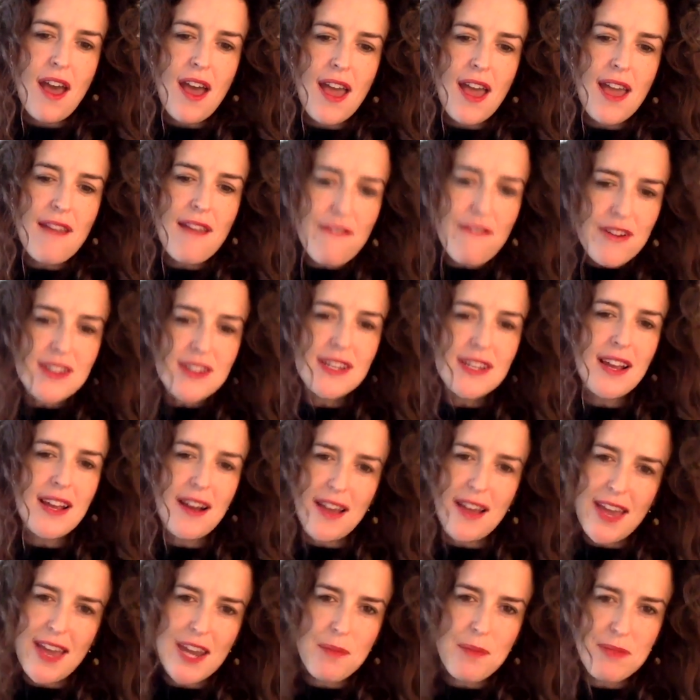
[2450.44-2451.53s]
Every day I
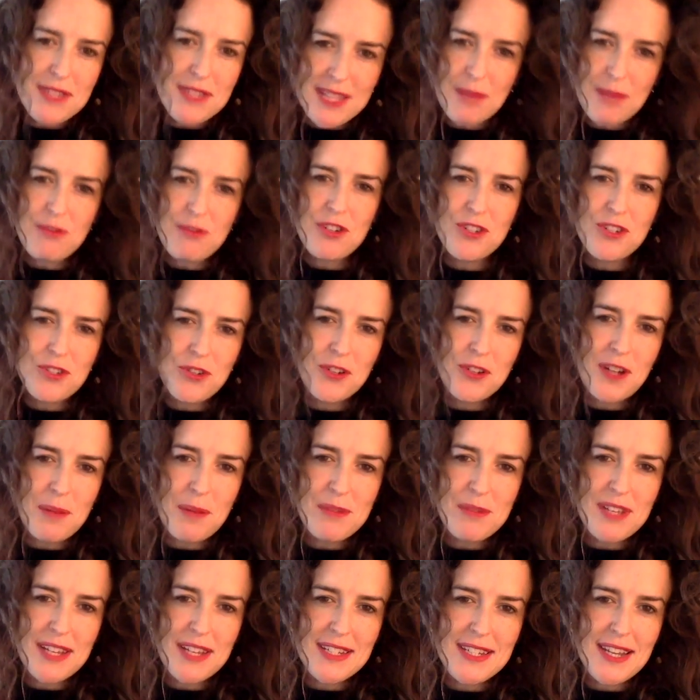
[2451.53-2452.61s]
had a perception turned
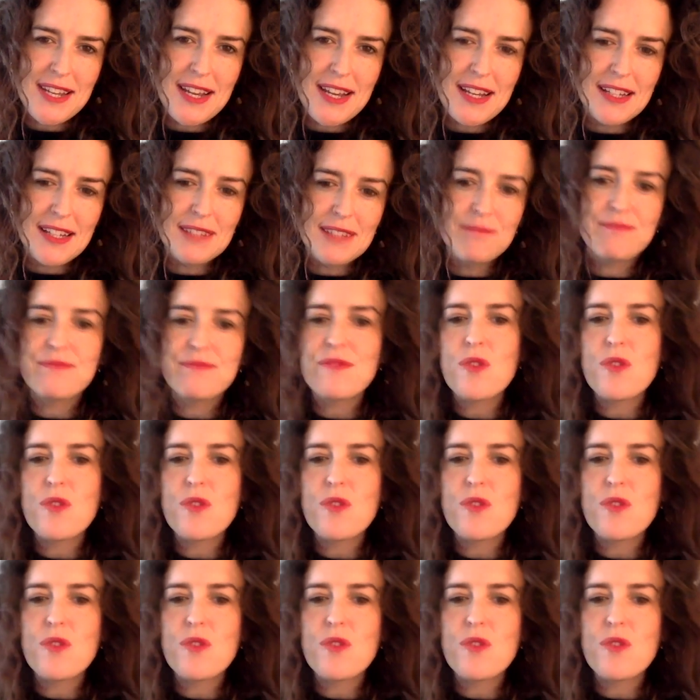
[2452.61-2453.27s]
upside down,